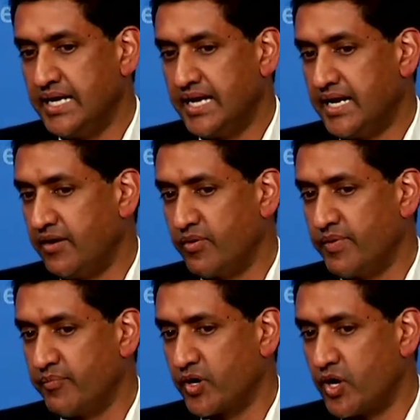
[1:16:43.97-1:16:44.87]
And I
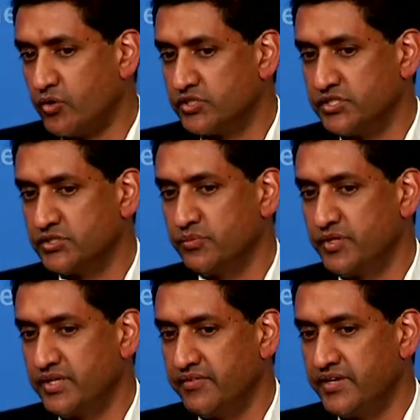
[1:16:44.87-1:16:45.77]
remember coaches who
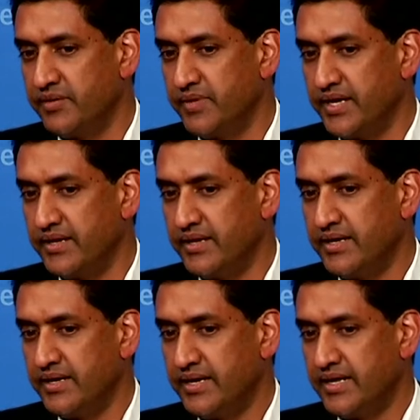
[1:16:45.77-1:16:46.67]
believed in me,
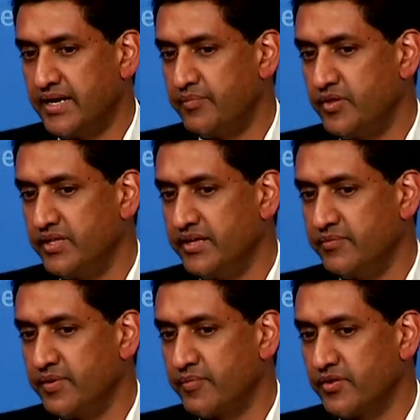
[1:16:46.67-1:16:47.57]
and I
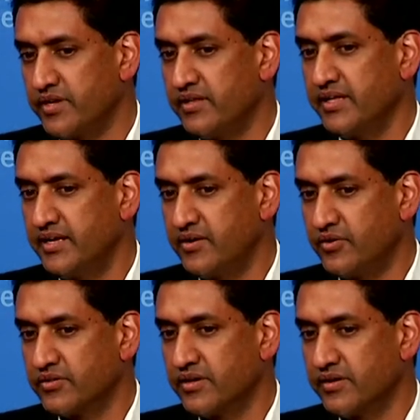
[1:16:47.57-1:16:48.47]
remember Little League
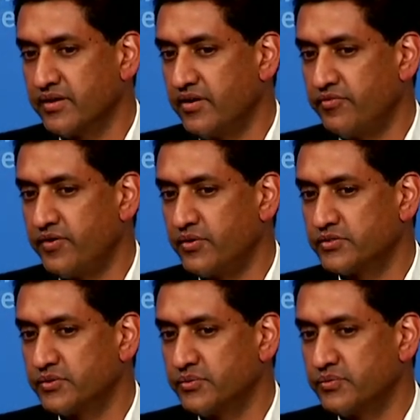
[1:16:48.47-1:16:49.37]

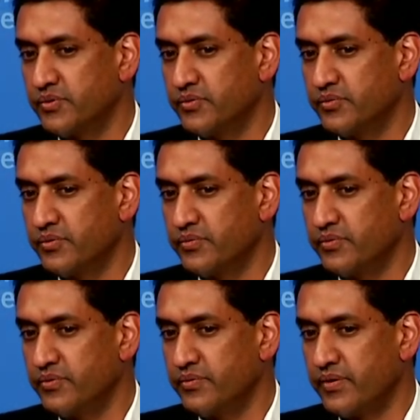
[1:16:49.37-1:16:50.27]
folks who
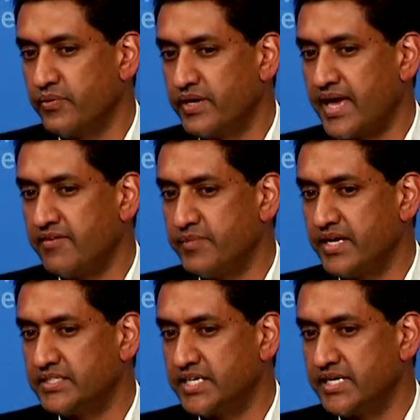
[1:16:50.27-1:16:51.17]
gave
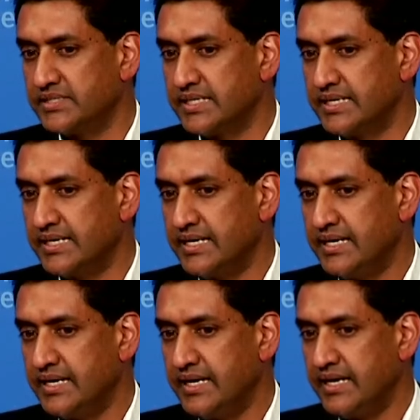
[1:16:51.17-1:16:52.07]
me a chance.
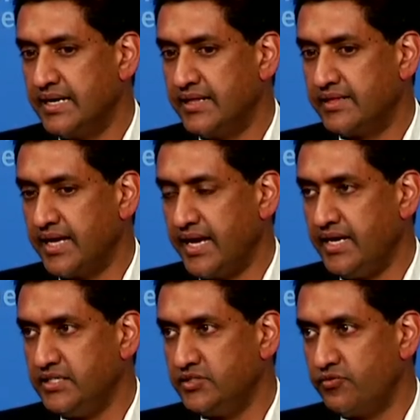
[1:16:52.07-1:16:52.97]
And at the
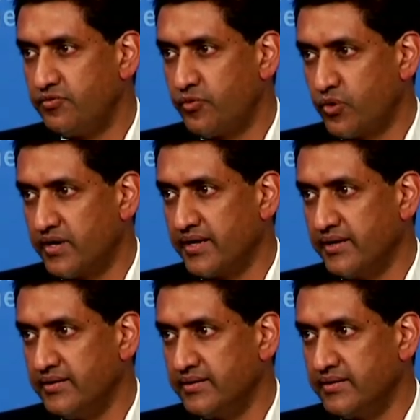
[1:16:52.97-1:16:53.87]
age of 40,